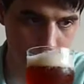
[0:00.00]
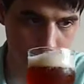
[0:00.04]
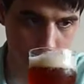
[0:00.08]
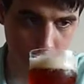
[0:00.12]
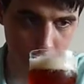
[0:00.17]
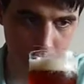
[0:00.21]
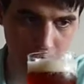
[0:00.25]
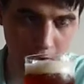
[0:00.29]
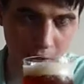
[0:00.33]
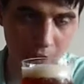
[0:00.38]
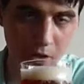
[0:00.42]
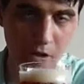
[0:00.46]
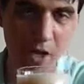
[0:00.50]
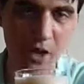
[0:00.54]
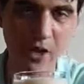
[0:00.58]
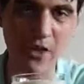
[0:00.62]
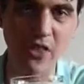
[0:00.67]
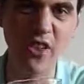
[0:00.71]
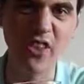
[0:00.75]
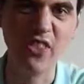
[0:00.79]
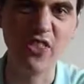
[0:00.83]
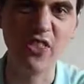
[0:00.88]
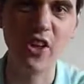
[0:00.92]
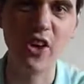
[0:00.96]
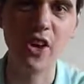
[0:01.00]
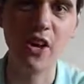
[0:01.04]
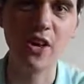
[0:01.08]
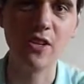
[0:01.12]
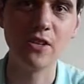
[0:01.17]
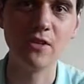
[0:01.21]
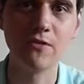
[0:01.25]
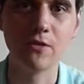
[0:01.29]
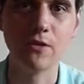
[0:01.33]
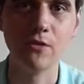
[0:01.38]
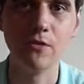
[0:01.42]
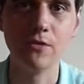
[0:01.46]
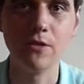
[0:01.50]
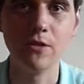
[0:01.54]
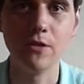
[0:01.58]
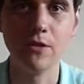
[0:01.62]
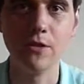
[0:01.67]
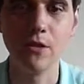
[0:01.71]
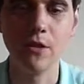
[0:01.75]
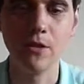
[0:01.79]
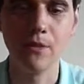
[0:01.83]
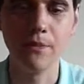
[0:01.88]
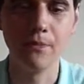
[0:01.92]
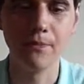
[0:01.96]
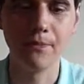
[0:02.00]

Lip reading: certainly you get that nice fruity,